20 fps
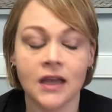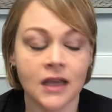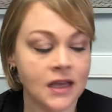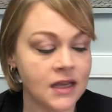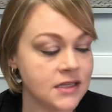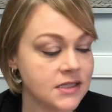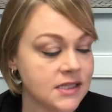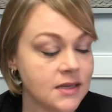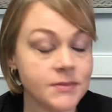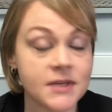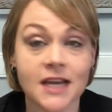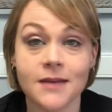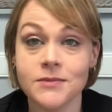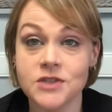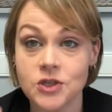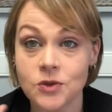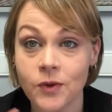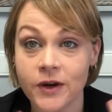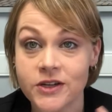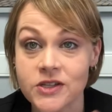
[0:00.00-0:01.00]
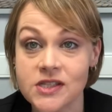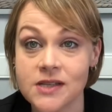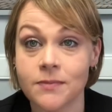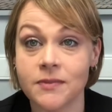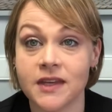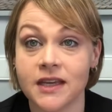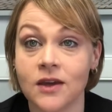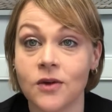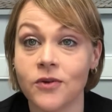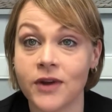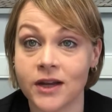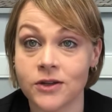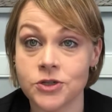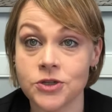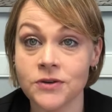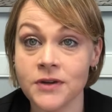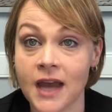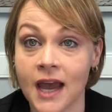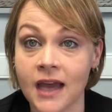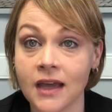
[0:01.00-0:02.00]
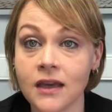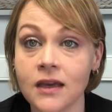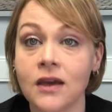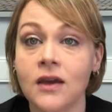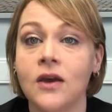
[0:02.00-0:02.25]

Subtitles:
Sometimes you wear something around your neck,